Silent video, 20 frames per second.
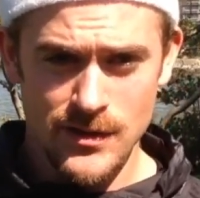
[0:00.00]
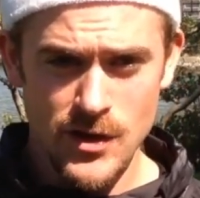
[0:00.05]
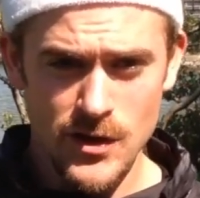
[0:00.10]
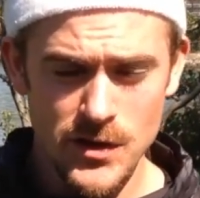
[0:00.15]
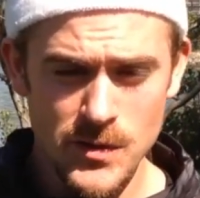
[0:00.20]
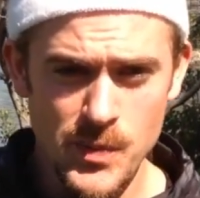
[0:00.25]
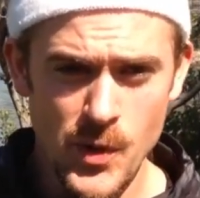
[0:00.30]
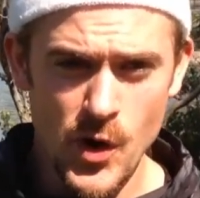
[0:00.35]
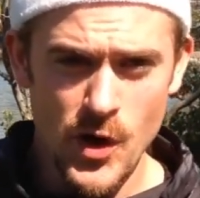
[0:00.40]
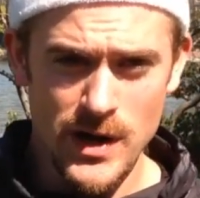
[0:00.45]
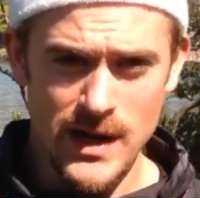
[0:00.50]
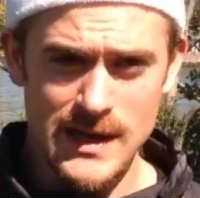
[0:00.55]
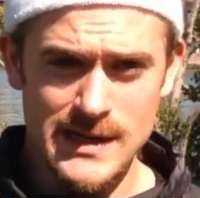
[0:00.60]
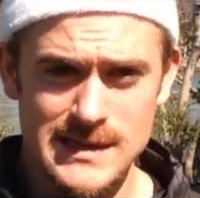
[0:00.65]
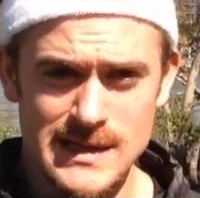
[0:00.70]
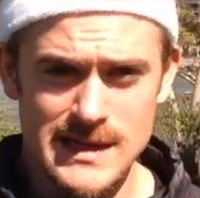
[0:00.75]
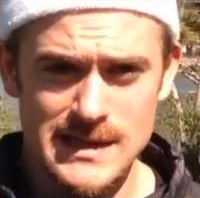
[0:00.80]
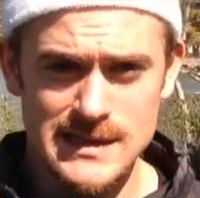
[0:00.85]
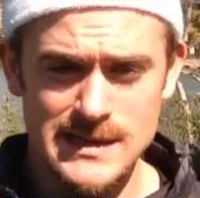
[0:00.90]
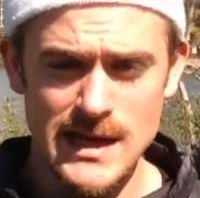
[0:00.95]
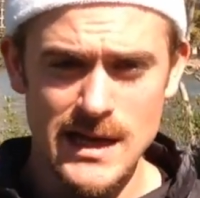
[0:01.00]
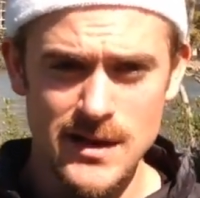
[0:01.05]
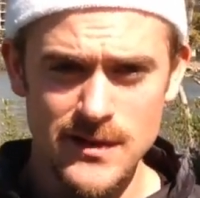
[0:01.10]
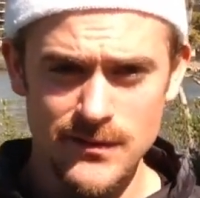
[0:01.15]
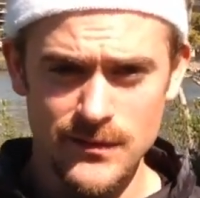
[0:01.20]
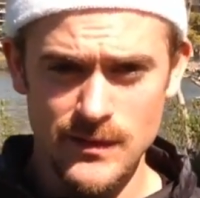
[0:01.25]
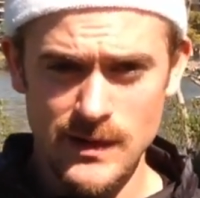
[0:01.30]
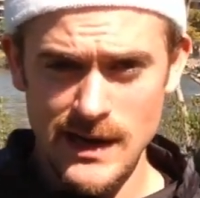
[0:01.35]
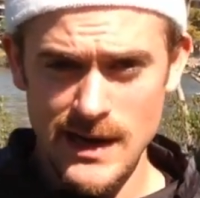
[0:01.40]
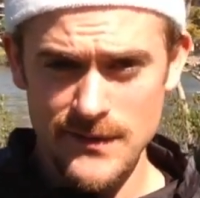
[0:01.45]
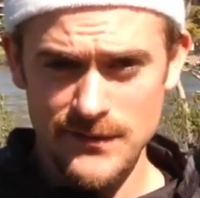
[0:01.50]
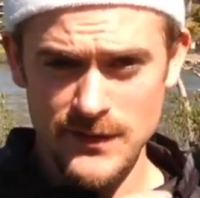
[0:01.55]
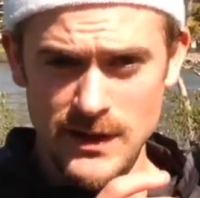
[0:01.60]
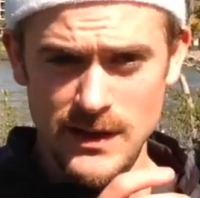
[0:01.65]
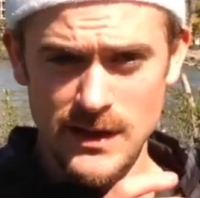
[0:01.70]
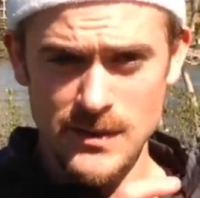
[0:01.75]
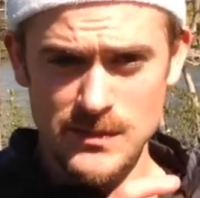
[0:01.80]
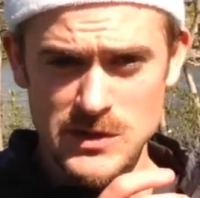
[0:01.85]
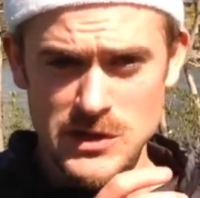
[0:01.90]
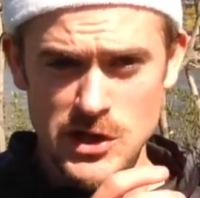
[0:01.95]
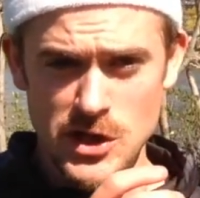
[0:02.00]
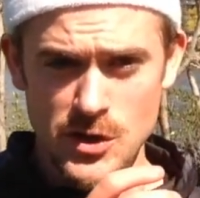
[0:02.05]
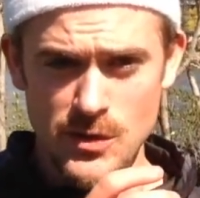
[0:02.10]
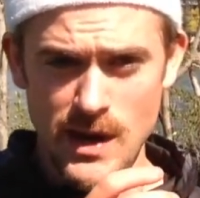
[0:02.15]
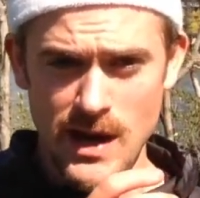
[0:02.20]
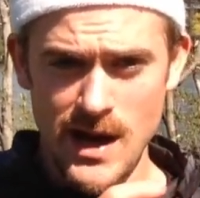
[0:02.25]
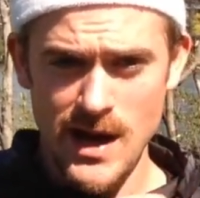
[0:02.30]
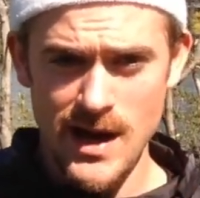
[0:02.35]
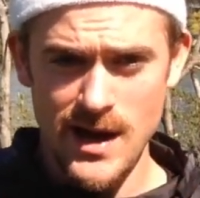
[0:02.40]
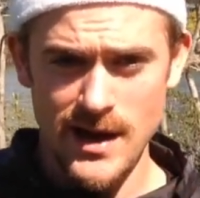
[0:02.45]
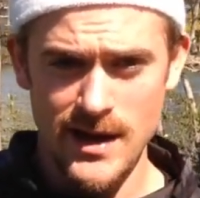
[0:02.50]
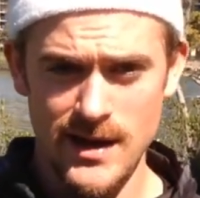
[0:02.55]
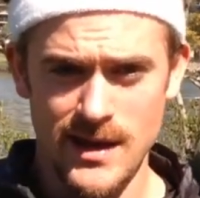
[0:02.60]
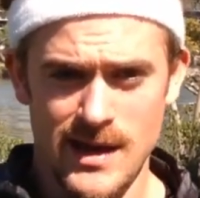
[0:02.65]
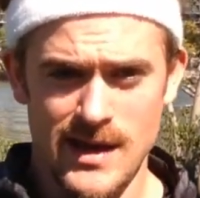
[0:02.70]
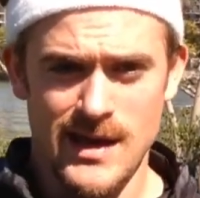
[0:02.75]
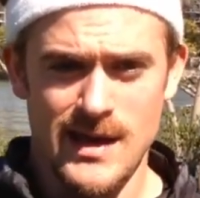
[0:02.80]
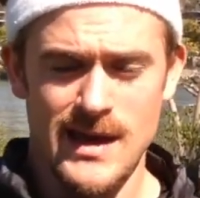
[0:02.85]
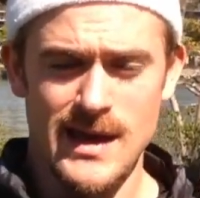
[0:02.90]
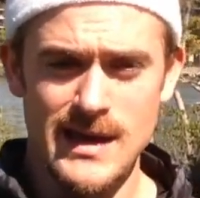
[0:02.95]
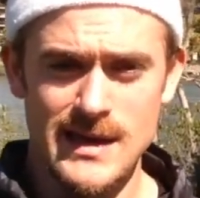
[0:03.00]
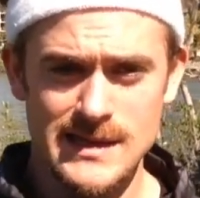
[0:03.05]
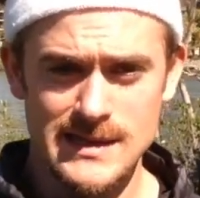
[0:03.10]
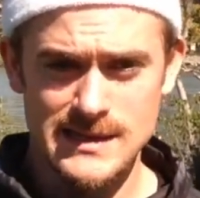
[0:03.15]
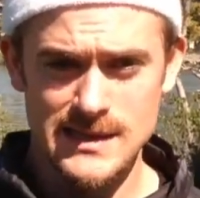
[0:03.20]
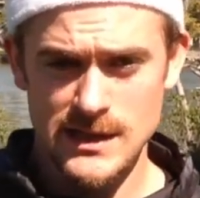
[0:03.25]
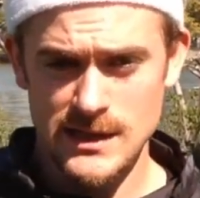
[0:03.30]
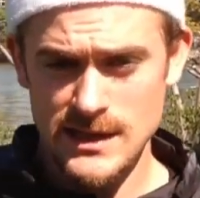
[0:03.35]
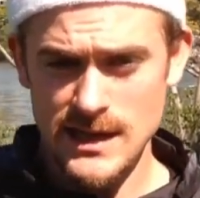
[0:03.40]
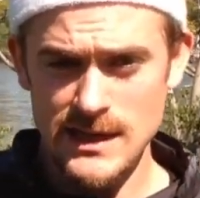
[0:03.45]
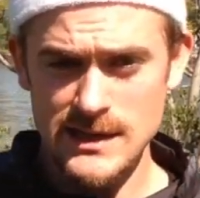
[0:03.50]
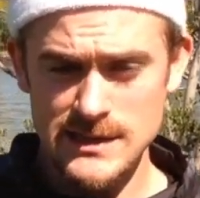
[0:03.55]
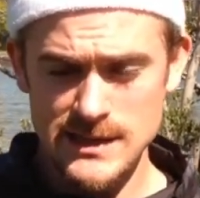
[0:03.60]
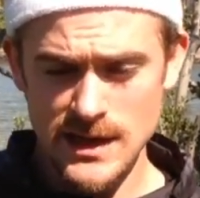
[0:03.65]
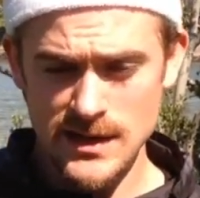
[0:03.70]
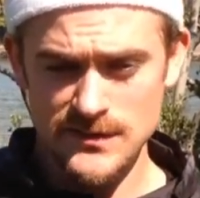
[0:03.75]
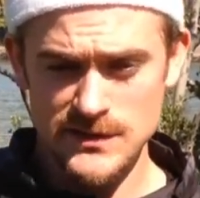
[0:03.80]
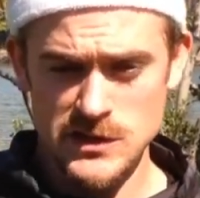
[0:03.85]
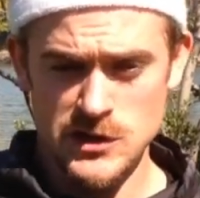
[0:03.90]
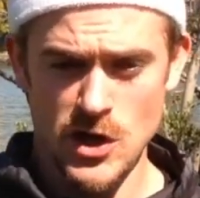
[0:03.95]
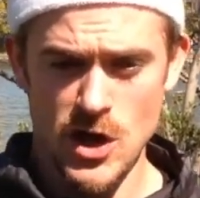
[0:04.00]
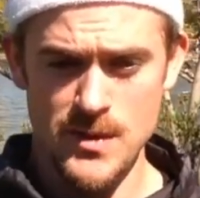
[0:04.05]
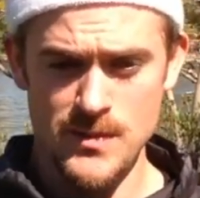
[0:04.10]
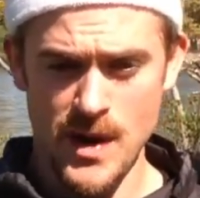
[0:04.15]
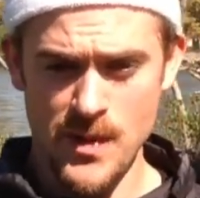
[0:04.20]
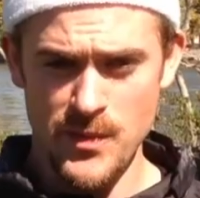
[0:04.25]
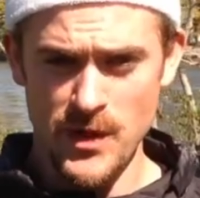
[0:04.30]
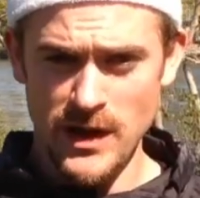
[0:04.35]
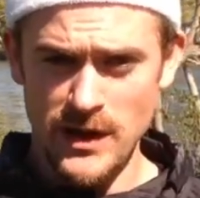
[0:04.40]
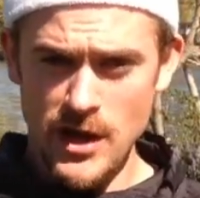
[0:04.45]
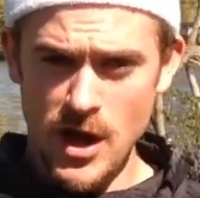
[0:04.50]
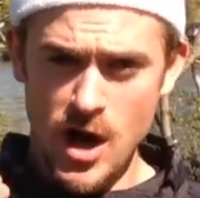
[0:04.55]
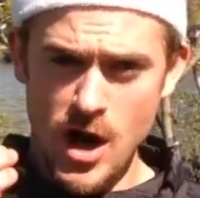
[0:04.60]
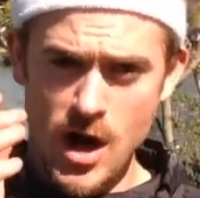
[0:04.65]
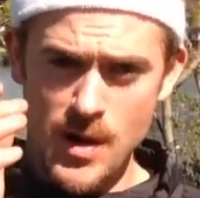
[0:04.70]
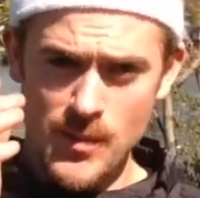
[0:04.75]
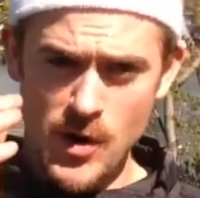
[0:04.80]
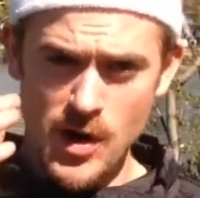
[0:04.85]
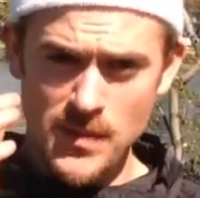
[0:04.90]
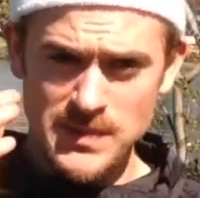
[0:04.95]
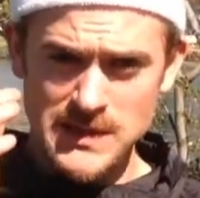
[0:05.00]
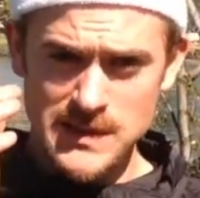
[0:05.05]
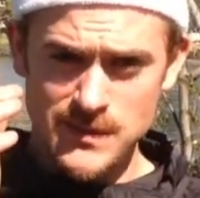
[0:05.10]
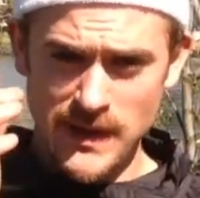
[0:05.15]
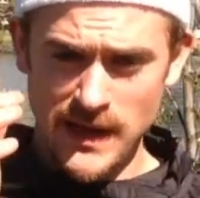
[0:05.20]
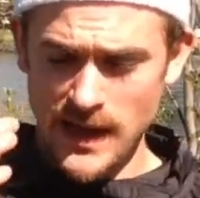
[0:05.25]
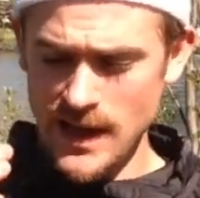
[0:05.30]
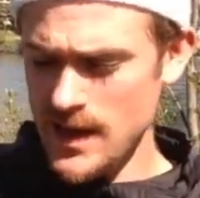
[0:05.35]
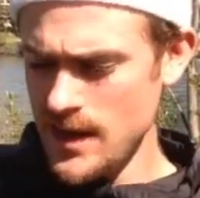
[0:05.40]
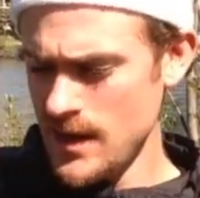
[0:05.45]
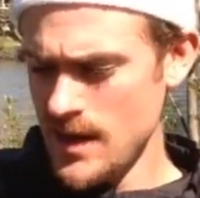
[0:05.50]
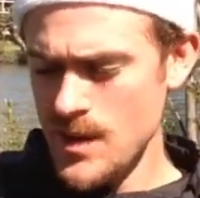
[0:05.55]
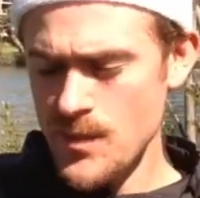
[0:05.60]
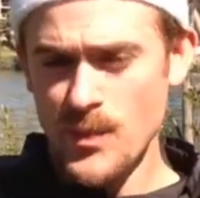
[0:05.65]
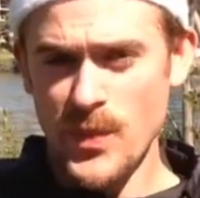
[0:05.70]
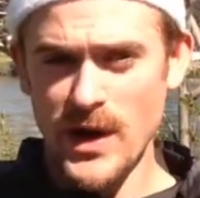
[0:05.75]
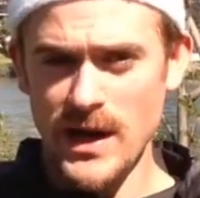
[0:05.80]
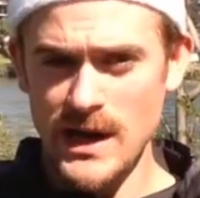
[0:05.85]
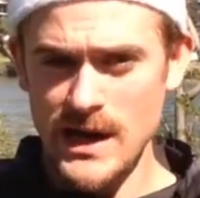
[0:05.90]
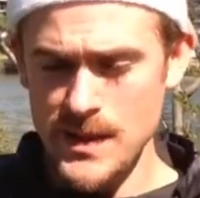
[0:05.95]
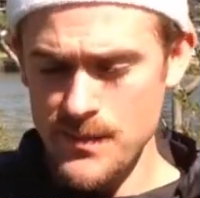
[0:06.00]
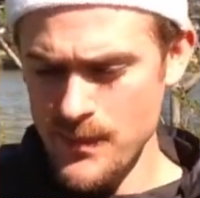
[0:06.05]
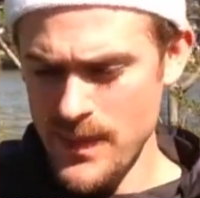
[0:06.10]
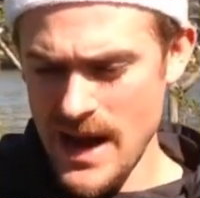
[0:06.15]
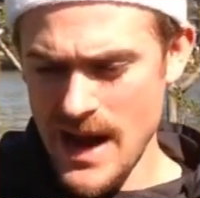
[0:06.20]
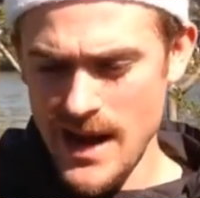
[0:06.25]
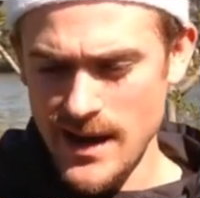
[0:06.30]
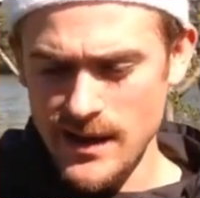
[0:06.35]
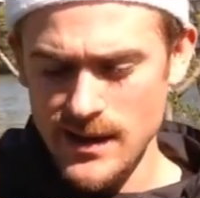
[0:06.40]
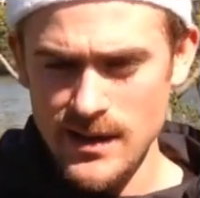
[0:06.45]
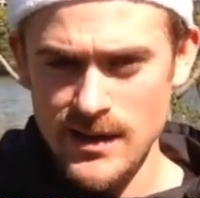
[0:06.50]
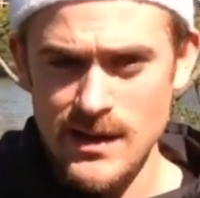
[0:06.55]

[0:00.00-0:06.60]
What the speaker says: The other point is, instead of lifting them too high, is instead of starting by bringing that arm up to begin, bringing it back.